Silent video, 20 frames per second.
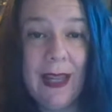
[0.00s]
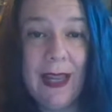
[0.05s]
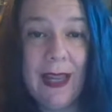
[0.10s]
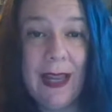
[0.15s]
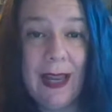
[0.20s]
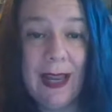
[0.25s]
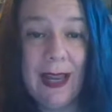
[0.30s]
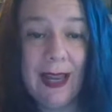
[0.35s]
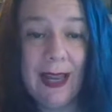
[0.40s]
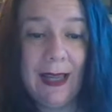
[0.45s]

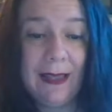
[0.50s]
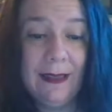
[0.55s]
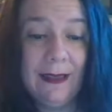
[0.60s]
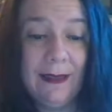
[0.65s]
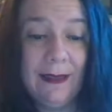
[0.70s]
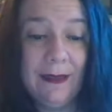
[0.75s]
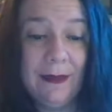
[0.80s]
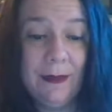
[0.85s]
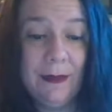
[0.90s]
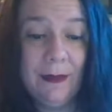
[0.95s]

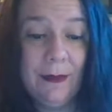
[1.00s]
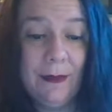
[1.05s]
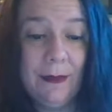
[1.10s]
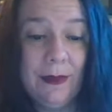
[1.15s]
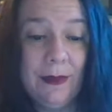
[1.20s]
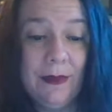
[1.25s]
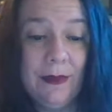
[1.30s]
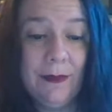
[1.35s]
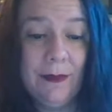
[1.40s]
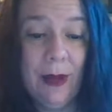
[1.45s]
and
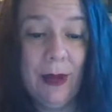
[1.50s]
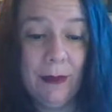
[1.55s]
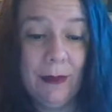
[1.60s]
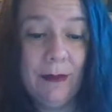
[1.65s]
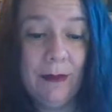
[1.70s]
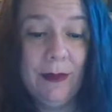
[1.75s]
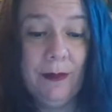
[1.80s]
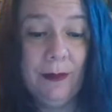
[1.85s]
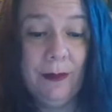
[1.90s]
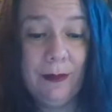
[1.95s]
was
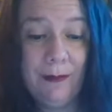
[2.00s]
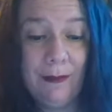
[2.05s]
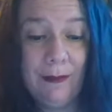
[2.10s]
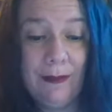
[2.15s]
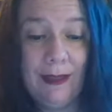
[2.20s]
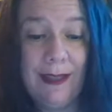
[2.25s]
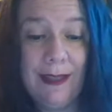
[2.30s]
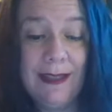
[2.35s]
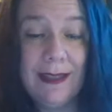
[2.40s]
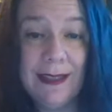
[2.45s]
probably one of the
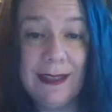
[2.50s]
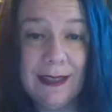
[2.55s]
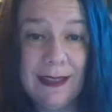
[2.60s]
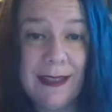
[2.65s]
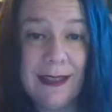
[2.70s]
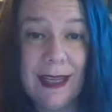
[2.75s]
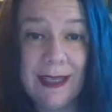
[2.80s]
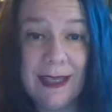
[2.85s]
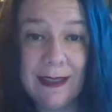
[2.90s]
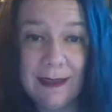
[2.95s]
things
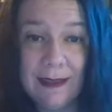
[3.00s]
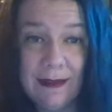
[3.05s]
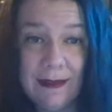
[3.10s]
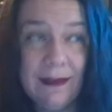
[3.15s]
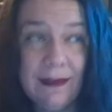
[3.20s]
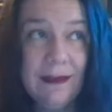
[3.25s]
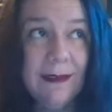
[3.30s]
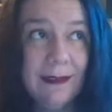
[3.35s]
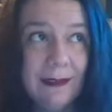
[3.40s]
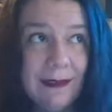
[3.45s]

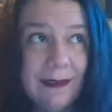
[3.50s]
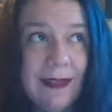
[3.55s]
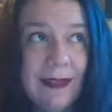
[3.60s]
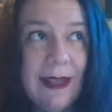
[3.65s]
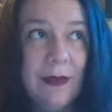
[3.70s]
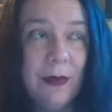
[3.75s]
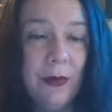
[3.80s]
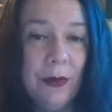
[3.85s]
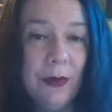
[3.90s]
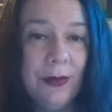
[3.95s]

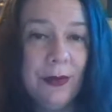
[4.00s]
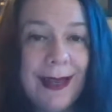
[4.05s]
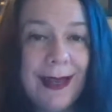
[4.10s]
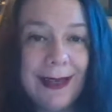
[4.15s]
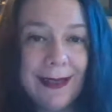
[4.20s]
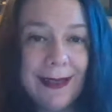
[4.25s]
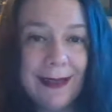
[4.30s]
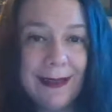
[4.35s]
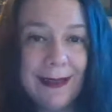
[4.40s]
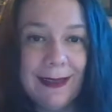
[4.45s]
that
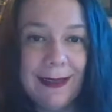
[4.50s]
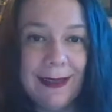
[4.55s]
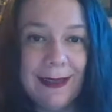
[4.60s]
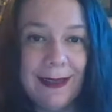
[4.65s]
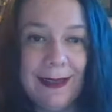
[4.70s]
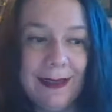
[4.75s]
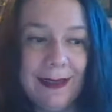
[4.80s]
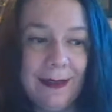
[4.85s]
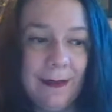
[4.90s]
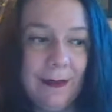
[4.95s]
created
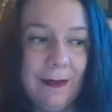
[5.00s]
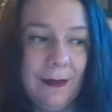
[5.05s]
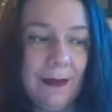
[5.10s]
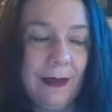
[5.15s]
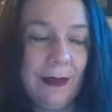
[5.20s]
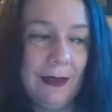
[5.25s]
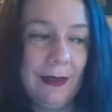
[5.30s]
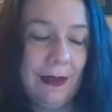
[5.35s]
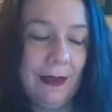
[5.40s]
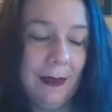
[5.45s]
the
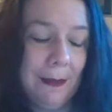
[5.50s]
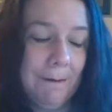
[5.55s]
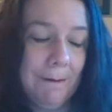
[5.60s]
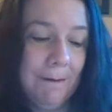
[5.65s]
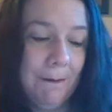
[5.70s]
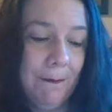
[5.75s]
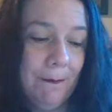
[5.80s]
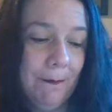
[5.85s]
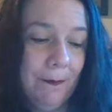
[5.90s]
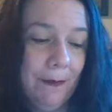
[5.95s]

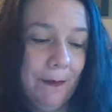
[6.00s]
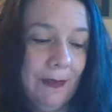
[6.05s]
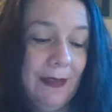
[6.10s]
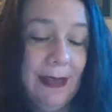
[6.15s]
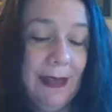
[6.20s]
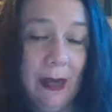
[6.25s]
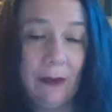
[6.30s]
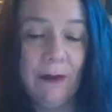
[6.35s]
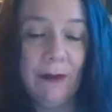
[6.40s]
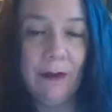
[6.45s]

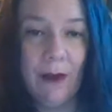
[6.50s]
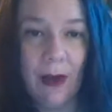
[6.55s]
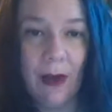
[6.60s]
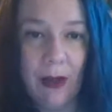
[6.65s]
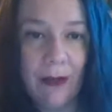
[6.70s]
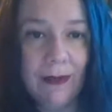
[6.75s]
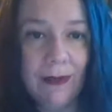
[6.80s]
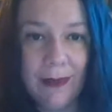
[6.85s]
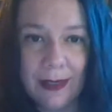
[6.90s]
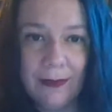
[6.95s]

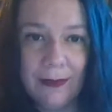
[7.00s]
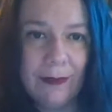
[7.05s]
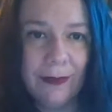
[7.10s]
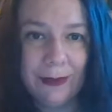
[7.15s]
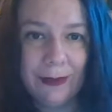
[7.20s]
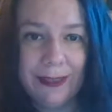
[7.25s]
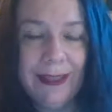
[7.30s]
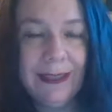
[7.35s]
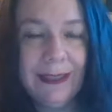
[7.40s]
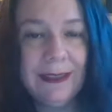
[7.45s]
downfall,
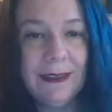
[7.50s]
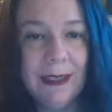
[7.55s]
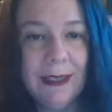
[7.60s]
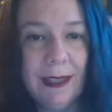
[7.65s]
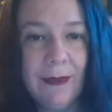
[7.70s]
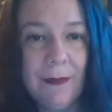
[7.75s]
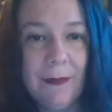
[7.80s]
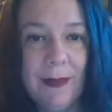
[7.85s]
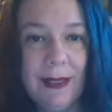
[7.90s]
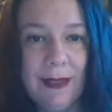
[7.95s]
thankfully,
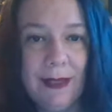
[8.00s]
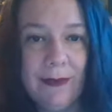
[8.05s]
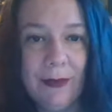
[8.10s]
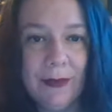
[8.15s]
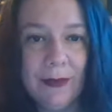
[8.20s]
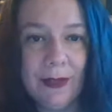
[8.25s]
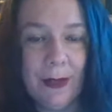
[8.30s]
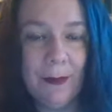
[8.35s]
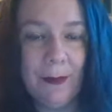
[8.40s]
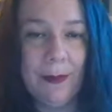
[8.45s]
of many of
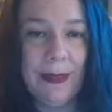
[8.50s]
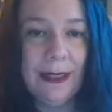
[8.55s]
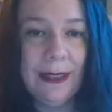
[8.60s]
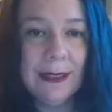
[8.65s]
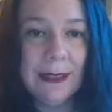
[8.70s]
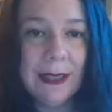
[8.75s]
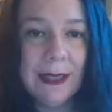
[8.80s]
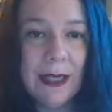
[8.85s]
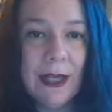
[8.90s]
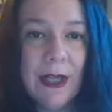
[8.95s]
those companies,
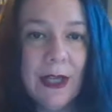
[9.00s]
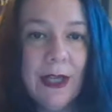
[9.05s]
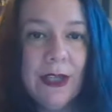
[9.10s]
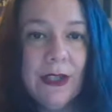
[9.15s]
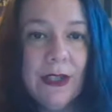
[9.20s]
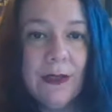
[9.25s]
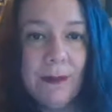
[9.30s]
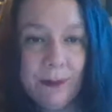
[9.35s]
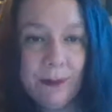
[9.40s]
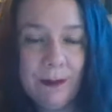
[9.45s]

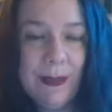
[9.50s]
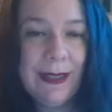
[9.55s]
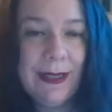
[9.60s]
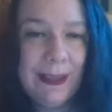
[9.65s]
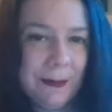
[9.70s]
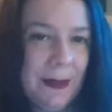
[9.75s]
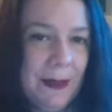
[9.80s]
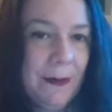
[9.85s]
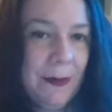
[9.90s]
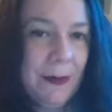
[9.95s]
because
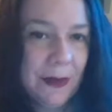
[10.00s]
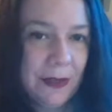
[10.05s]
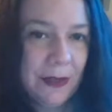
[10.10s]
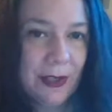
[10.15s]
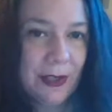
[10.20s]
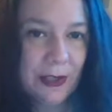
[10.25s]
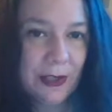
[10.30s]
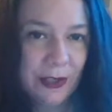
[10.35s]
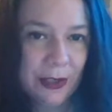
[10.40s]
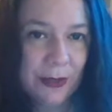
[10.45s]
people
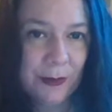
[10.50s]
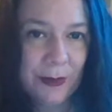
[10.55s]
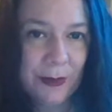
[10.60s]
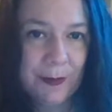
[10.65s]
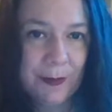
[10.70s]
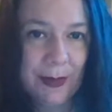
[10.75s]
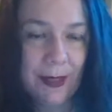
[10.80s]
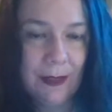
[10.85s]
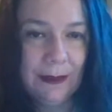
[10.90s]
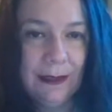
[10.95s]
started to
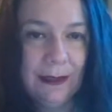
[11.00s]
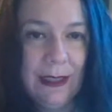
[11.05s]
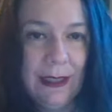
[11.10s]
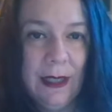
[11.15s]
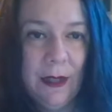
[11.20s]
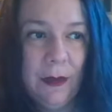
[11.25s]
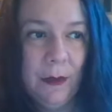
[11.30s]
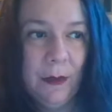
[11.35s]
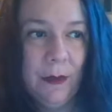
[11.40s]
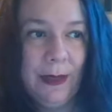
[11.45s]
rebel.
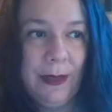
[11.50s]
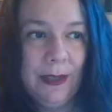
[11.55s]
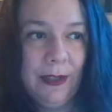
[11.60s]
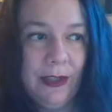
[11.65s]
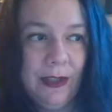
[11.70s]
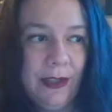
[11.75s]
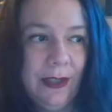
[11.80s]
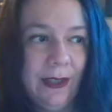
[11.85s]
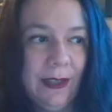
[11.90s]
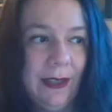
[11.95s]
Which,